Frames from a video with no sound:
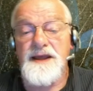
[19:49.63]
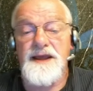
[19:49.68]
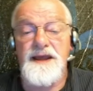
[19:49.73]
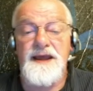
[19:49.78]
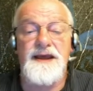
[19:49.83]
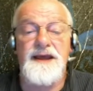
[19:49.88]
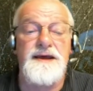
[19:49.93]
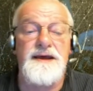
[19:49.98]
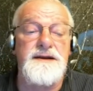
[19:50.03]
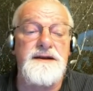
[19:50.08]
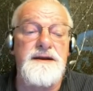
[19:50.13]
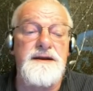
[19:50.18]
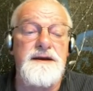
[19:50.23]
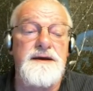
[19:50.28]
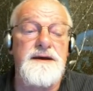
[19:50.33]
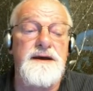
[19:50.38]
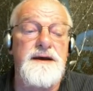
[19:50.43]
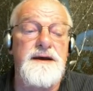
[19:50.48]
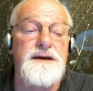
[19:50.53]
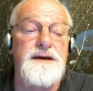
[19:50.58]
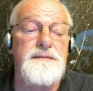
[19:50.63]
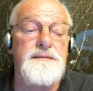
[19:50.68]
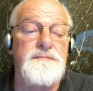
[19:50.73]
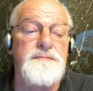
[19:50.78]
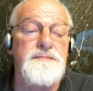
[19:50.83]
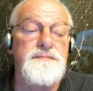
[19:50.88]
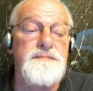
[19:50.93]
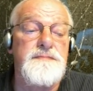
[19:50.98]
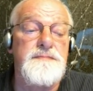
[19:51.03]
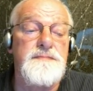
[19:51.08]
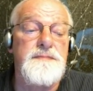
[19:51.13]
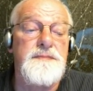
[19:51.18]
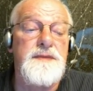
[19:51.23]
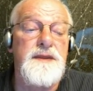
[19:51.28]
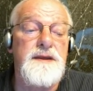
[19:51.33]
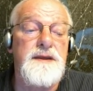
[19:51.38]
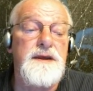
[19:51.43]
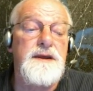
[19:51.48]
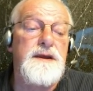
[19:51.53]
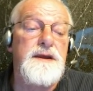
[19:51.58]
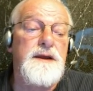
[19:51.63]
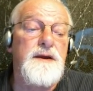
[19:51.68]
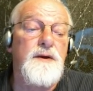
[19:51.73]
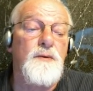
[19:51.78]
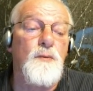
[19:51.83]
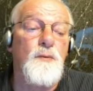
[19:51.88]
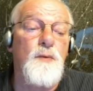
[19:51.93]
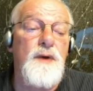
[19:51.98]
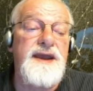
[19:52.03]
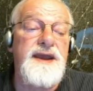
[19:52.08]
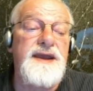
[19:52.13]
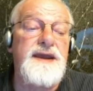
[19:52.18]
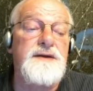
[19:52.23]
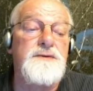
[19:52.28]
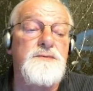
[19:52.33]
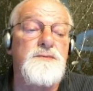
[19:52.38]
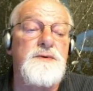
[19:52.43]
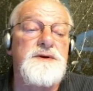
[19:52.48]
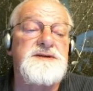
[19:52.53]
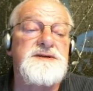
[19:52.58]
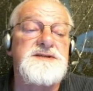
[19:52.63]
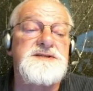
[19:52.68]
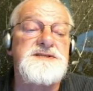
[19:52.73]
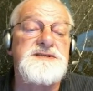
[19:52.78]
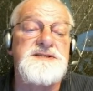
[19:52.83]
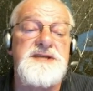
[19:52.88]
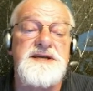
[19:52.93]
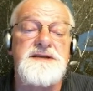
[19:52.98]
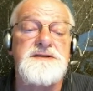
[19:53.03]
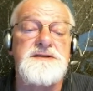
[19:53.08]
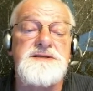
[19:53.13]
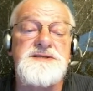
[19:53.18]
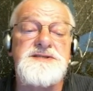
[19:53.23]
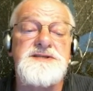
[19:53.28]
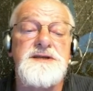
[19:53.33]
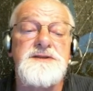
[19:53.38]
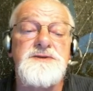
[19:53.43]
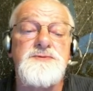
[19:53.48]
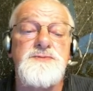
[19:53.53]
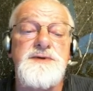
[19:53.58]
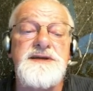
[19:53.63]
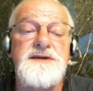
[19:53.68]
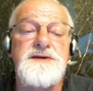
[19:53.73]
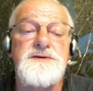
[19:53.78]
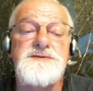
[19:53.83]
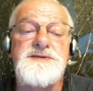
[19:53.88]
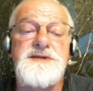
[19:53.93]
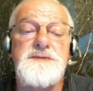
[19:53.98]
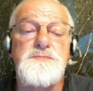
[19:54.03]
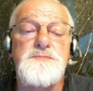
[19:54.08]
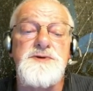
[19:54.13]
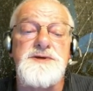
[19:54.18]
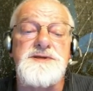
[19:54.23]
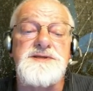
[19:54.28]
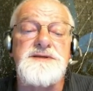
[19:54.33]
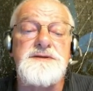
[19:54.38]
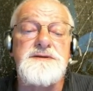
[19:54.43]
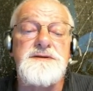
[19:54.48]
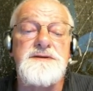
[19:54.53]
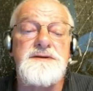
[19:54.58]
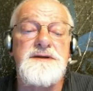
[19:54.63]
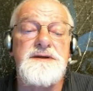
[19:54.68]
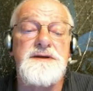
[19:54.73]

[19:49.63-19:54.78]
And um, Wayne was sentenced to three years in prison.